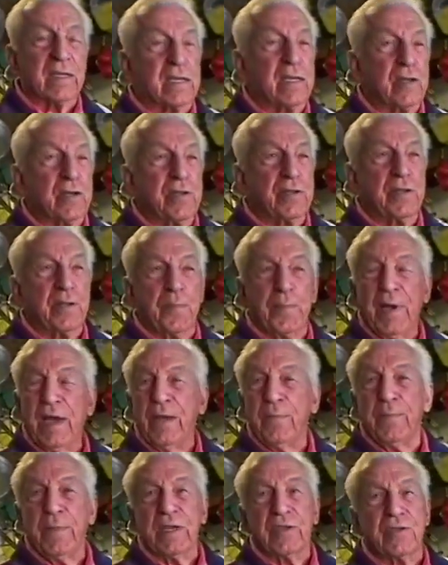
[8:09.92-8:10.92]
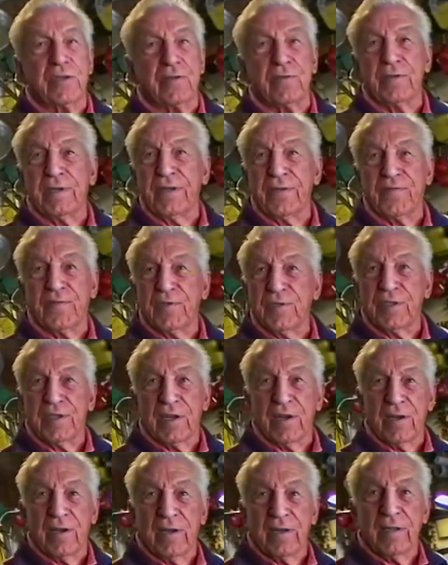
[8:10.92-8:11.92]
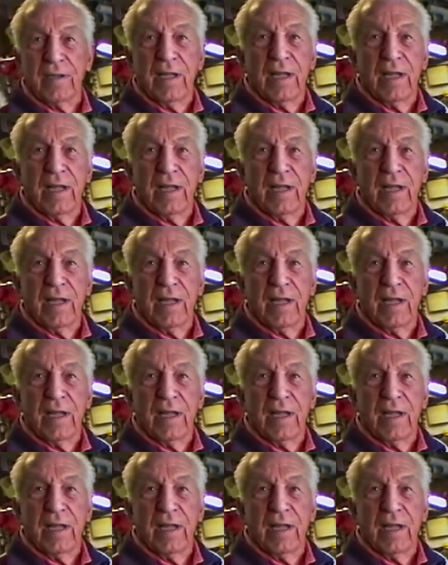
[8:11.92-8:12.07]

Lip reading: Color of the pan makes no difference at all.